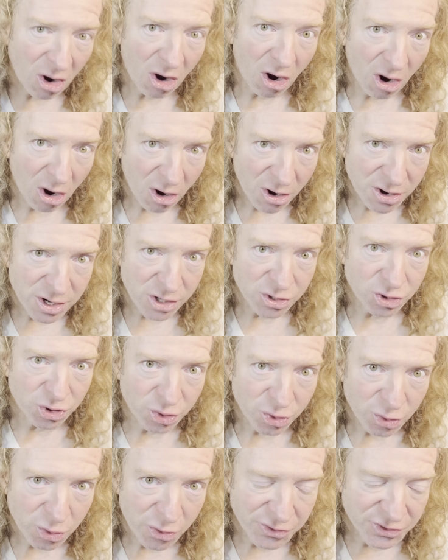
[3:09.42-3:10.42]
hard
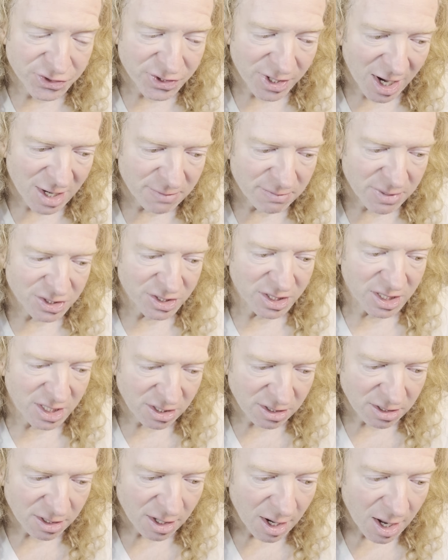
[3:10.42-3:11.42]
truths I must
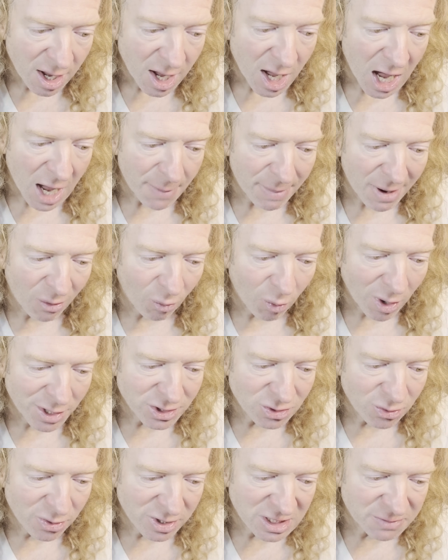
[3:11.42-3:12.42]
hear about what
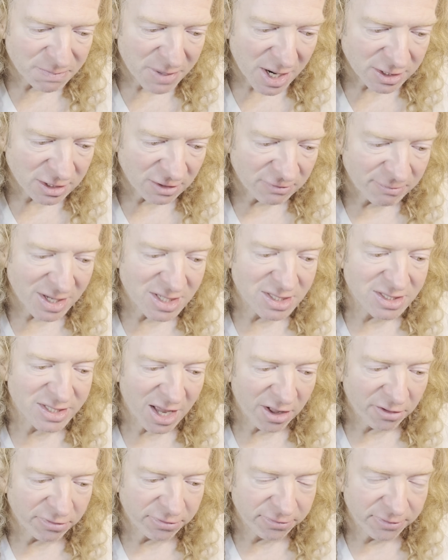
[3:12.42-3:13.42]
to expect of
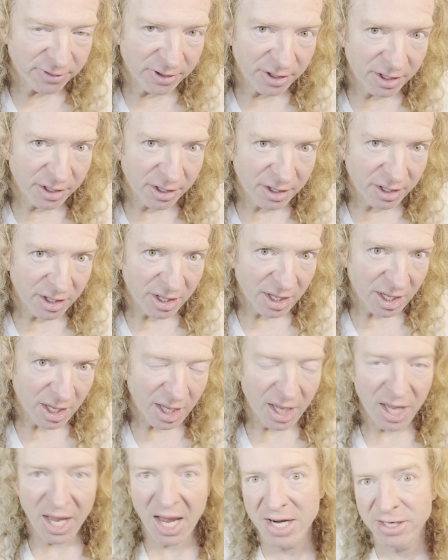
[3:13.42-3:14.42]
myself
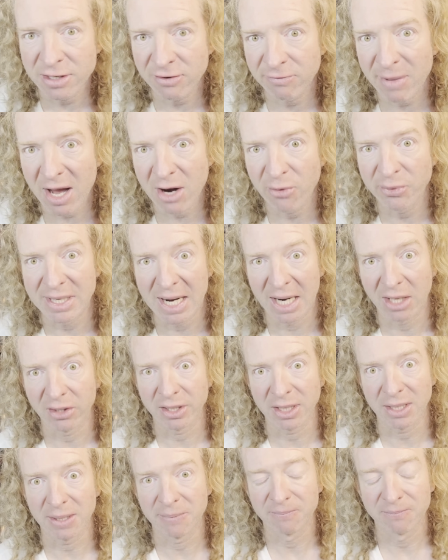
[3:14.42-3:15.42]
and of my
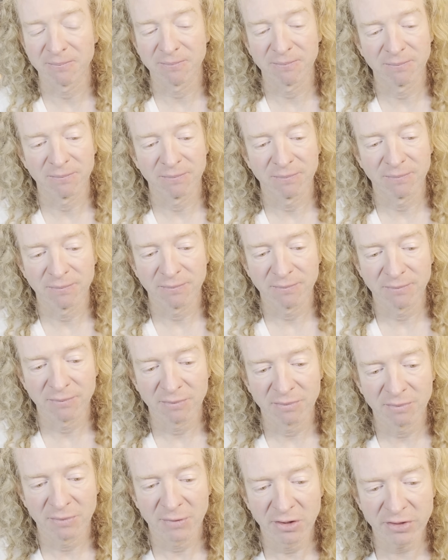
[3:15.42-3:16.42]
reality.
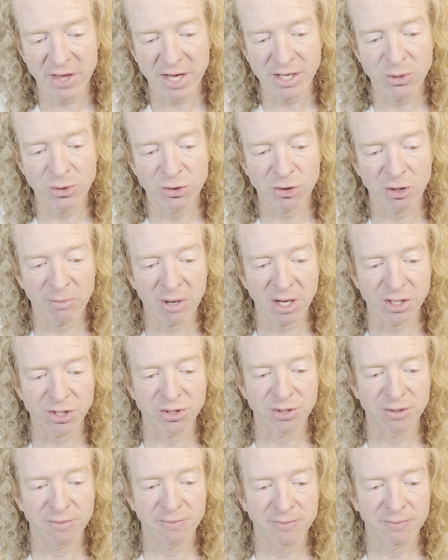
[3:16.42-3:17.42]
Thank you so
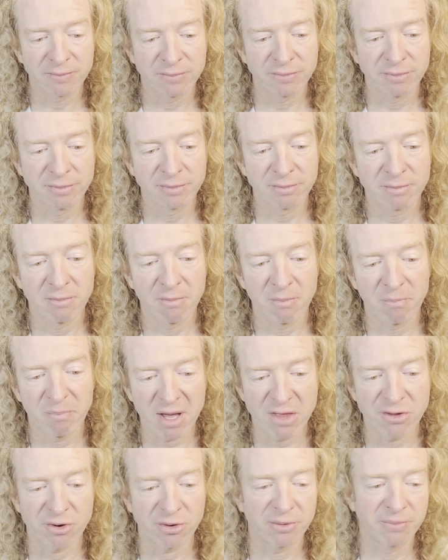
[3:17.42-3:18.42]
much,
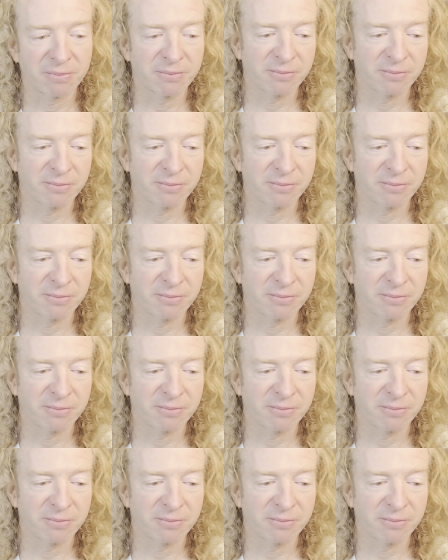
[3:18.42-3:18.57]
Pedro